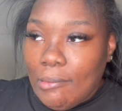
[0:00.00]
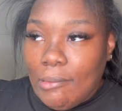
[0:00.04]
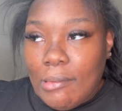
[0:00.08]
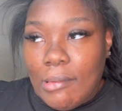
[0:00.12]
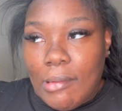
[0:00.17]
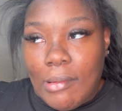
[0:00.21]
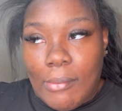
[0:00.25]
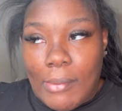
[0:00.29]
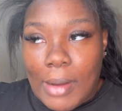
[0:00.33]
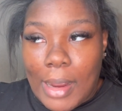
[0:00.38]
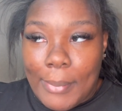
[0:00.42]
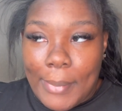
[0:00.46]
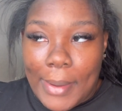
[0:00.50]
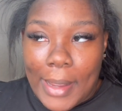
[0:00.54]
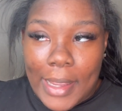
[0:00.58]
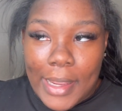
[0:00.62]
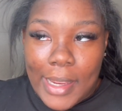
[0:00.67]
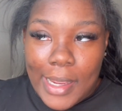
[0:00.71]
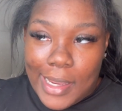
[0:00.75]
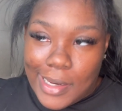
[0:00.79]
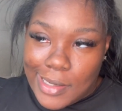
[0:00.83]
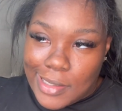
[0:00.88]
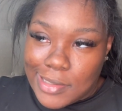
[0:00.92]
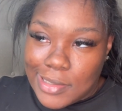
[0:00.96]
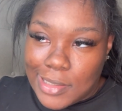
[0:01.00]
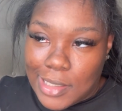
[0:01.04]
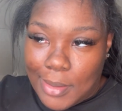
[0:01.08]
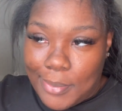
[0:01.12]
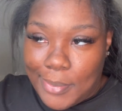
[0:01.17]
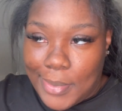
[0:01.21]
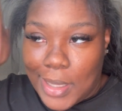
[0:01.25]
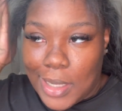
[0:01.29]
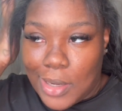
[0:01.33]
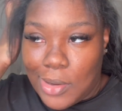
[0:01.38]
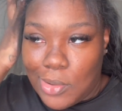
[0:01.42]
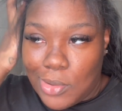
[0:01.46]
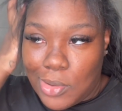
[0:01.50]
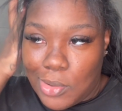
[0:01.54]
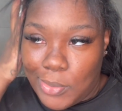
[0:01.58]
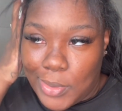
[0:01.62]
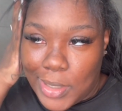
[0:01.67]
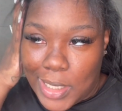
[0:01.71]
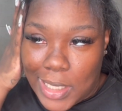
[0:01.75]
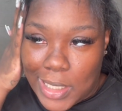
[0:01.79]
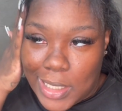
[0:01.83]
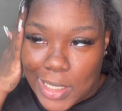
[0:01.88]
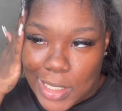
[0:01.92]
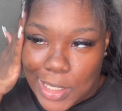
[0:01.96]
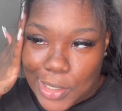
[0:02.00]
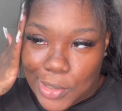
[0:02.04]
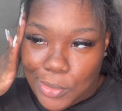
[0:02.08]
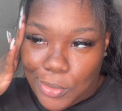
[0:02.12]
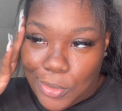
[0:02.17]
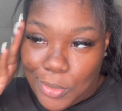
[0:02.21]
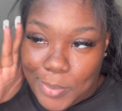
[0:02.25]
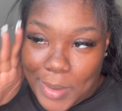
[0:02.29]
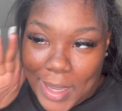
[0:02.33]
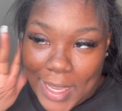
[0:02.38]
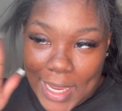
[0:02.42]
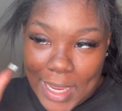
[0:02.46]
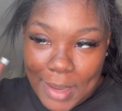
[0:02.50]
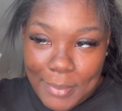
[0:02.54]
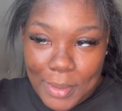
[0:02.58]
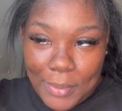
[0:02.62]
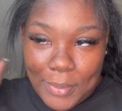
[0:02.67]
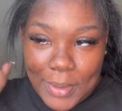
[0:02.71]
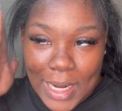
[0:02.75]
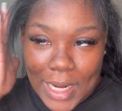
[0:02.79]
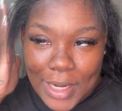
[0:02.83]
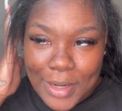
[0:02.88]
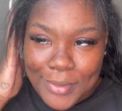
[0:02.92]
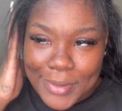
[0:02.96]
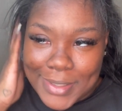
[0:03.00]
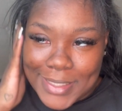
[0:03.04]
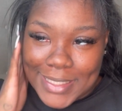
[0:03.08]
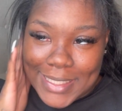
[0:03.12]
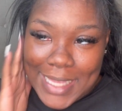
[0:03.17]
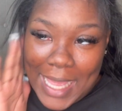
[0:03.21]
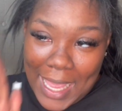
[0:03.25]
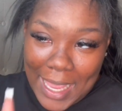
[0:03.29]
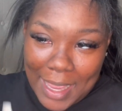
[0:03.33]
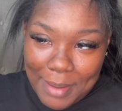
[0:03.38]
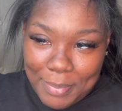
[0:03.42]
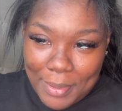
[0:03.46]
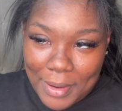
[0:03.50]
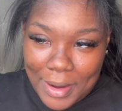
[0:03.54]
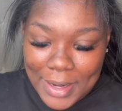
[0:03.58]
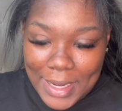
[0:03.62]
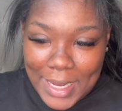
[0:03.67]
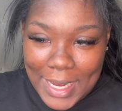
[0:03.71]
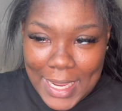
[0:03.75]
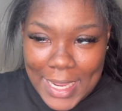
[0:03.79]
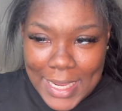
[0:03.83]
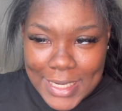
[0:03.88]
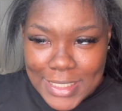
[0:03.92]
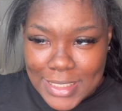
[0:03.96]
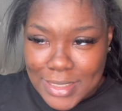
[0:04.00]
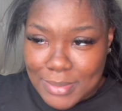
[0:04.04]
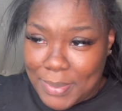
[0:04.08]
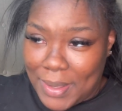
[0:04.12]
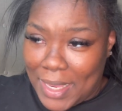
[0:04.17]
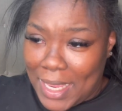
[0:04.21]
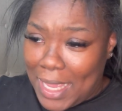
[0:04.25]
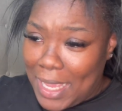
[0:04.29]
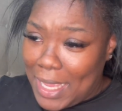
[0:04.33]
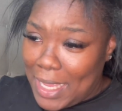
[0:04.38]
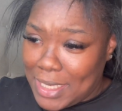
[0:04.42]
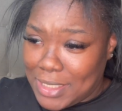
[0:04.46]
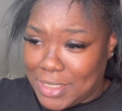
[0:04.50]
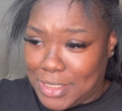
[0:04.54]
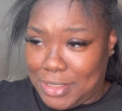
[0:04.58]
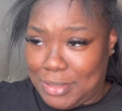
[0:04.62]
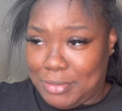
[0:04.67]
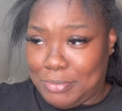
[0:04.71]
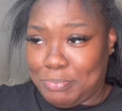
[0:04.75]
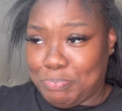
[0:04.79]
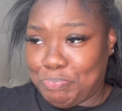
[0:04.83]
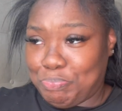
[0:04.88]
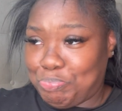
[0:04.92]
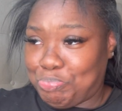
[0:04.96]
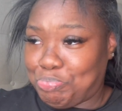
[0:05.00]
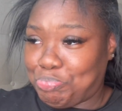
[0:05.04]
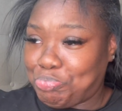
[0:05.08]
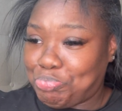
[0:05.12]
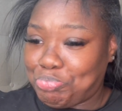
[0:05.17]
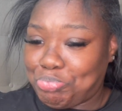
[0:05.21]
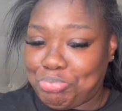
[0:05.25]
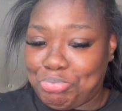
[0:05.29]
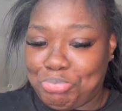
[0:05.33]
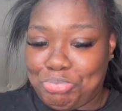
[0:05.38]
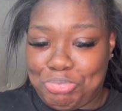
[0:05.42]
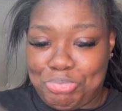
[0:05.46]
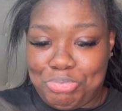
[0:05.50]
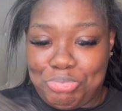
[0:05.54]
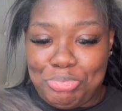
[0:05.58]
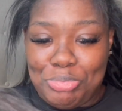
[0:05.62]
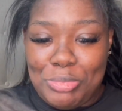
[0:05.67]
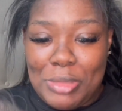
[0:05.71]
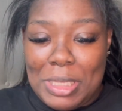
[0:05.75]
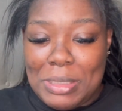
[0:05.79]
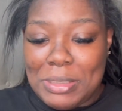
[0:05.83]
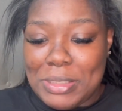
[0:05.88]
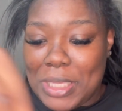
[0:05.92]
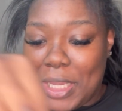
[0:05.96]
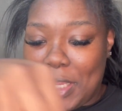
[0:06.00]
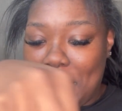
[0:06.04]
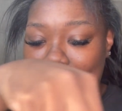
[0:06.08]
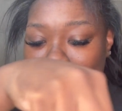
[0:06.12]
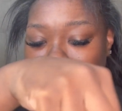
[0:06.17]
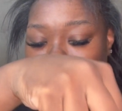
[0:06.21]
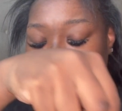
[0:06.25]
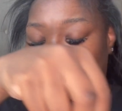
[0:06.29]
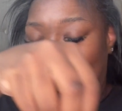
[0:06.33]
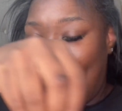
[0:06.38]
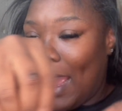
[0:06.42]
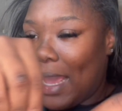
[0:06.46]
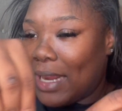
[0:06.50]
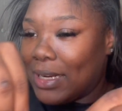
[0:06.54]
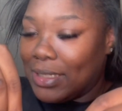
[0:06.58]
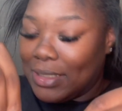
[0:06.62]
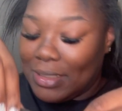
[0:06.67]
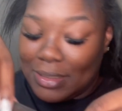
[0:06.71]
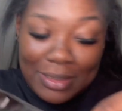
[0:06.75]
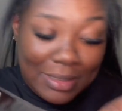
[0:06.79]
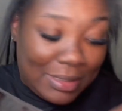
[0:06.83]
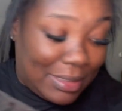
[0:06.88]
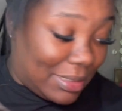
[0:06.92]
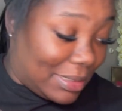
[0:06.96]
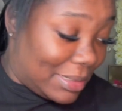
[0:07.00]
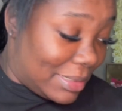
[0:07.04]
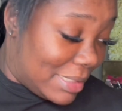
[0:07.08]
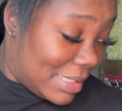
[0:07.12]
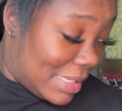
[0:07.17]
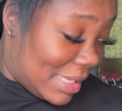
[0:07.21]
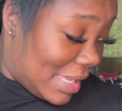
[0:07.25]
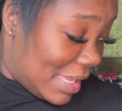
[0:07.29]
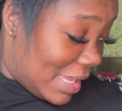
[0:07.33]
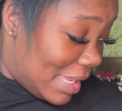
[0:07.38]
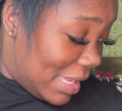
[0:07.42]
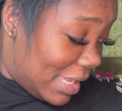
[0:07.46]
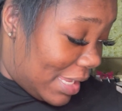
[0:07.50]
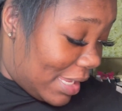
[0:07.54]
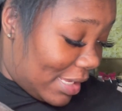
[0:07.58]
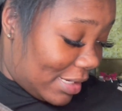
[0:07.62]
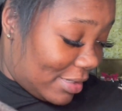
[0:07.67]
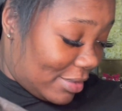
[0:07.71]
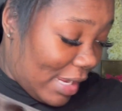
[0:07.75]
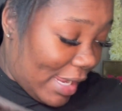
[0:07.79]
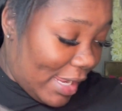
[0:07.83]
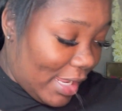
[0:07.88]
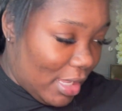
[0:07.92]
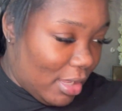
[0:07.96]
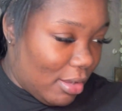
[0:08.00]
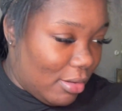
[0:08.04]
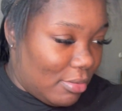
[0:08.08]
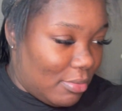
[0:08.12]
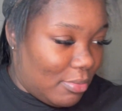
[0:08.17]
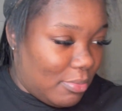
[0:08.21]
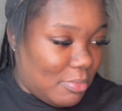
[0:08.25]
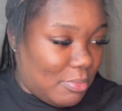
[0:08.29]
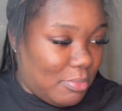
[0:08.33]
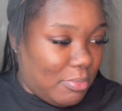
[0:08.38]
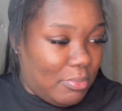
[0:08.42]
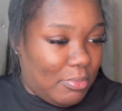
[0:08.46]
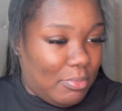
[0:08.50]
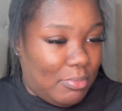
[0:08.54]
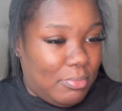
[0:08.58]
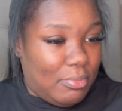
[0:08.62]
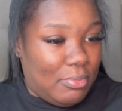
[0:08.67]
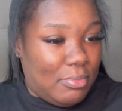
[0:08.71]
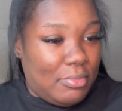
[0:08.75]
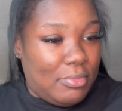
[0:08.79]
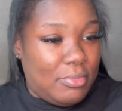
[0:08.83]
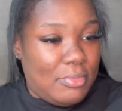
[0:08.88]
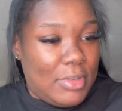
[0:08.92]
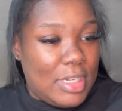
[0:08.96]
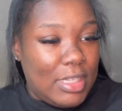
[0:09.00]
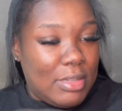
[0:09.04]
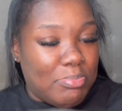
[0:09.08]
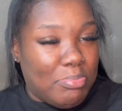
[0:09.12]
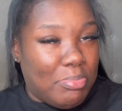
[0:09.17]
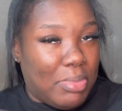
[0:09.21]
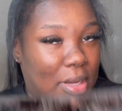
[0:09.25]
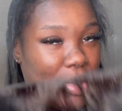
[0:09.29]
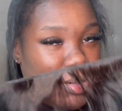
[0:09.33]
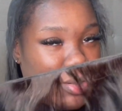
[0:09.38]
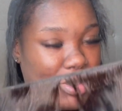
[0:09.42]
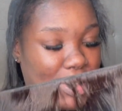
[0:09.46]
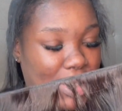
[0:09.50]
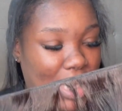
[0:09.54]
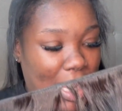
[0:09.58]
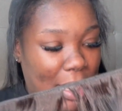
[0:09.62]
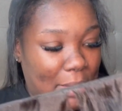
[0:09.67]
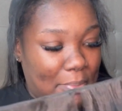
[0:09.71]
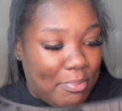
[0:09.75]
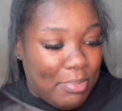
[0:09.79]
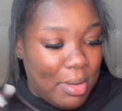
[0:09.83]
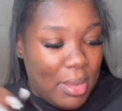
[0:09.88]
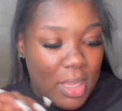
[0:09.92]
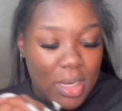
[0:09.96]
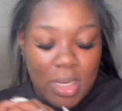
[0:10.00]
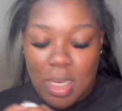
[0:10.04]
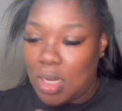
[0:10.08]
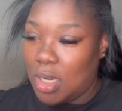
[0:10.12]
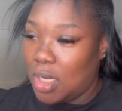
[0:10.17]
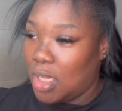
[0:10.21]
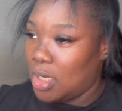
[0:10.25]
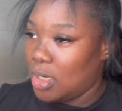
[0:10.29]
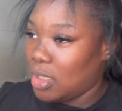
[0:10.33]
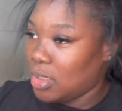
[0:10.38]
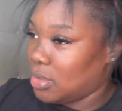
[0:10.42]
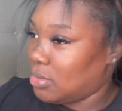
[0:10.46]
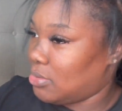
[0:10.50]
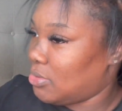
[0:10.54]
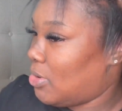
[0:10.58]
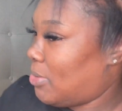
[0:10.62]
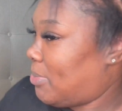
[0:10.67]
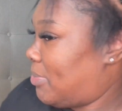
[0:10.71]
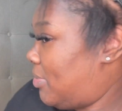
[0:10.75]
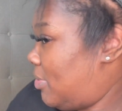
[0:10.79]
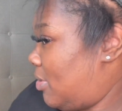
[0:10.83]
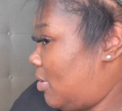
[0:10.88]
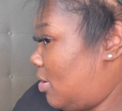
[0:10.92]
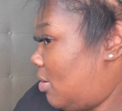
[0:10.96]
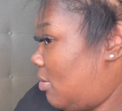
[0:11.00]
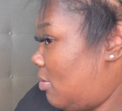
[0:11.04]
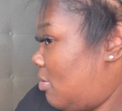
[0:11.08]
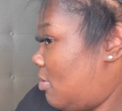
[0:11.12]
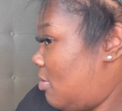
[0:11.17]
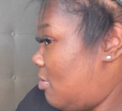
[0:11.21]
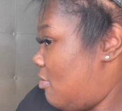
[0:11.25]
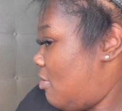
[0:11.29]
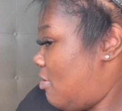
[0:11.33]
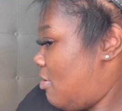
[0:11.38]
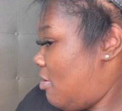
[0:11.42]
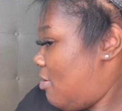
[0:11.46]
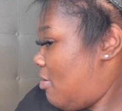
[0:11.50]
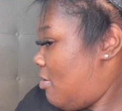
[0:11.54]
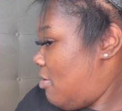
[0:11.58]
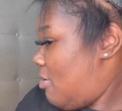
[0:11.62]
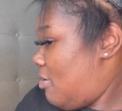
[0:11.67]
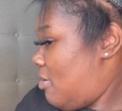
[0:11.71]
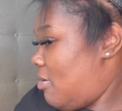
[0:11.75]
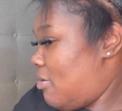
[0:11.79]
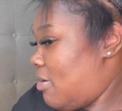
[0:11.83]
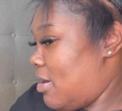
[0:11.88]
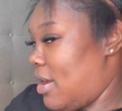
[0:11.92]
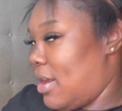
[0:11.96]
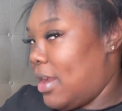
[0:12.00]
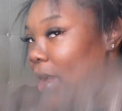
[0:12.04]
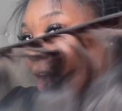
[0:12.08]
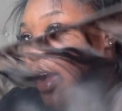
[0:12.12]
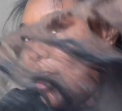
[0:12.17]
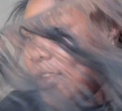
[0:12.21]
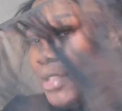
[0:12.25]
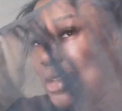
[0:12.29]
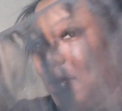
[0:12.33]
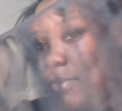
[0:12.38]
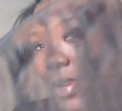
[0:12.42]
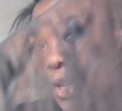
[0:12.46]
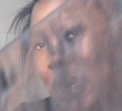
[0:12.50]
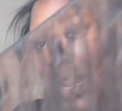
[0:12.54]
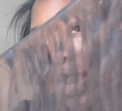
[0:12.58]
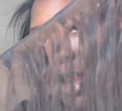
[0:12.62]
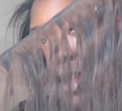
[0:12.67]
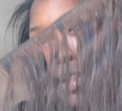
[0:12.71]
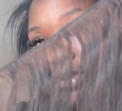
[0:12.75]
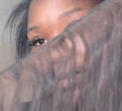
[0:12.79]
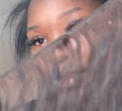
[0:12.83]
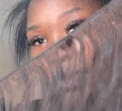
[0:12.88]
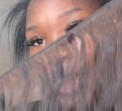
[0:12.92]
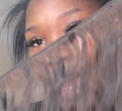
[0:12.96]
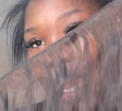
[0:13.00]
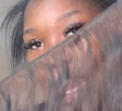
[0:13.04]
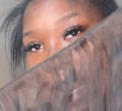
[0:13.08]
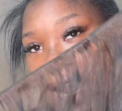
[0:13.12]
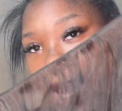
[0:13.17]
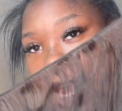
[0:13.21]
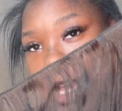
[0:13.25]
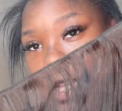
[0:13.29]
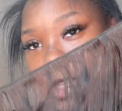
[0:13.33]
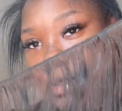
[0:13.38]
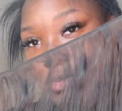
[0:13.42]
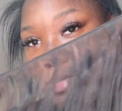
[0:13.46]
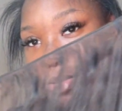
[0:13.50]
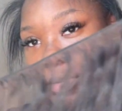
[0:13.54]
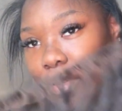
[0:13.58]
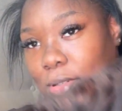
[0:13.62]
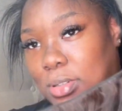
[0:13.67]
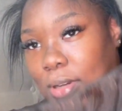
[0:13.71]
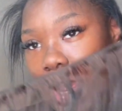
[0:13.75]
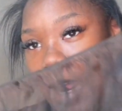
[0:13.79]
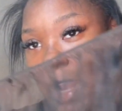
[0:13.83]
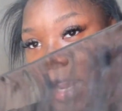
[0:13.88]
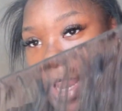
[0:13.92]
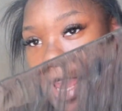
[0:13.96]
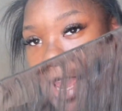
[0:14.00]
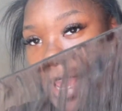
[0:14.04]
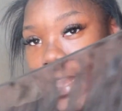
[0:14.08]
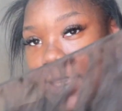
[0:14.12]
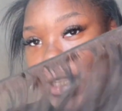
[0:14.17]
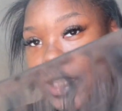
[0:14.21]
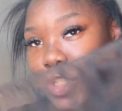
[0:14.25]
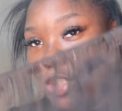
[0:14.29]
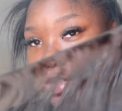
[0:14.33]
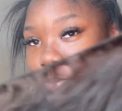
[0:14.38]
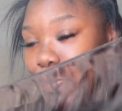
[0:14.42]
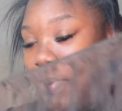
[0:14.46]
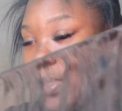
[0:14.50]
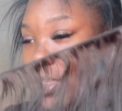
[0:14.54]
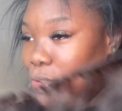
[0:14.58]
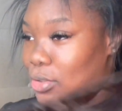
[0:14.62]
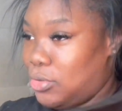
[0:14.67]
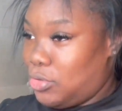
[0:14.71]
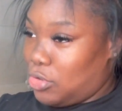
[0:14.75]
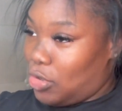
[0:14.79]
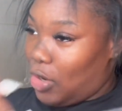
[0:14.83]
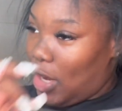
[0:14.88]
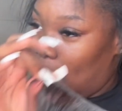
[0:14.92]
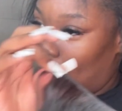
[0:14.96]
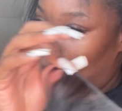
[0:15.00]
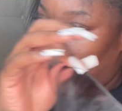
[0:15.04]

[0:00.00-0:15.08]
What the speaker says: why my edges look better on the wig than I do on my hair? But when I do a side part, the edges be edging. So, you know, I just, damn, these bundles ain't bundling or something. Okay, y'all, so we down to our last piece of track